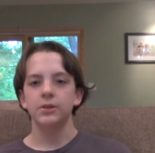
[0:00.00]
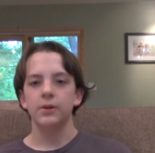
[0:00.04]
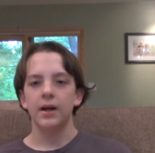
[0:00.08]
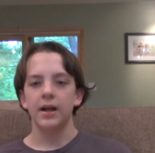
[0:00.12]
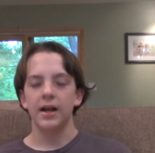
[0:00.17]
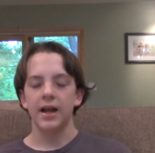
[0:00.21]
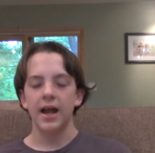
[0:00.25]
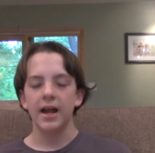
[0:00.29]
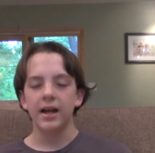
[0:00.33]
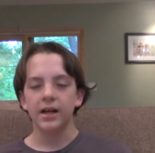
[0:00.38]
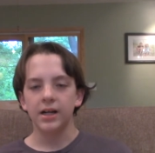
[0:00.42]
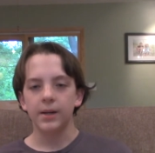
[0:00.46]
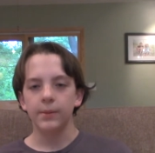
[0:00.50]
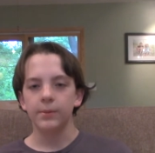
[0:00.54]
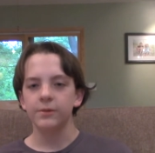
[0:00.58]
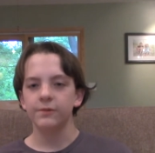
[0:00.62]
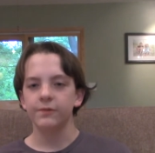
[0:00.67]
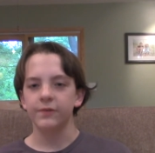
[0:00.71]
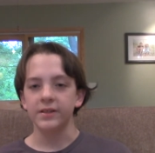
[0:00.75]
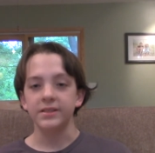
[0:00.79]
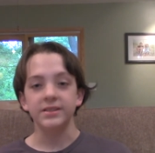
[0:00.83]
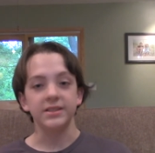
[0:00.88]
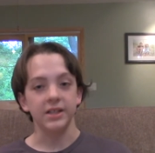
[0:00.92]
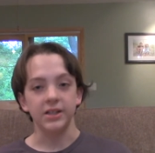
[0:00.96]
and I had a couple of
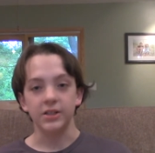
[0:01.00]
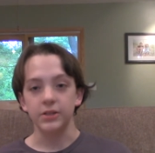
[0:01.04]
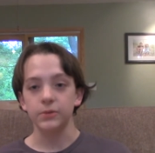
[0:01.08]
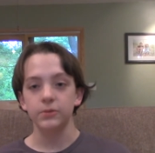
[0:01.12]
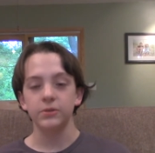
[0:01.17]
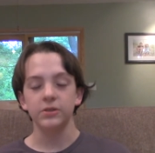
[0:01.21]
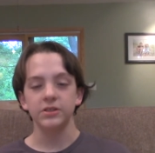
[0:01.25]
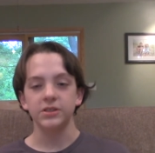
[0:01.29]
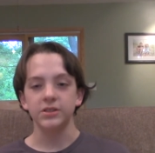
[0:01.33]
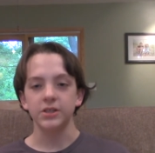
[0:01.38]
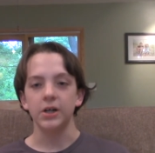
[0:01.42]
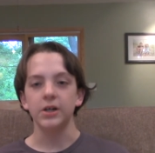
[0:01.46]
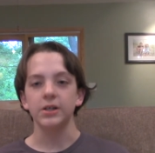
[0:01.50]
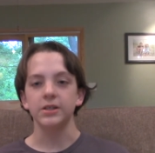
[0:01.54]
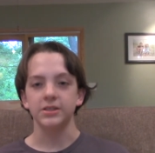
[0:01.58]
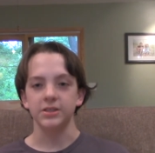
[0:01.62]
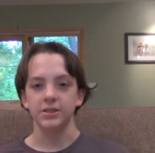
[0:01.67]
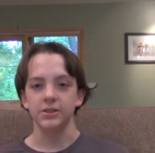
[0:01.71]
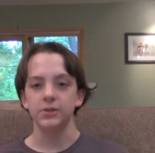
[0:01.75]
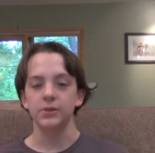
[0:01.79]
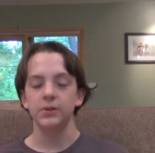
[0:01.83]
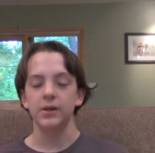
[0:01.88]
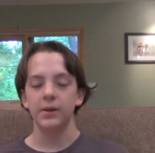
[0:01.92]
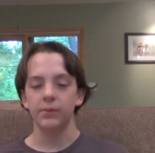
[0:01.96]
friends that knew the song too,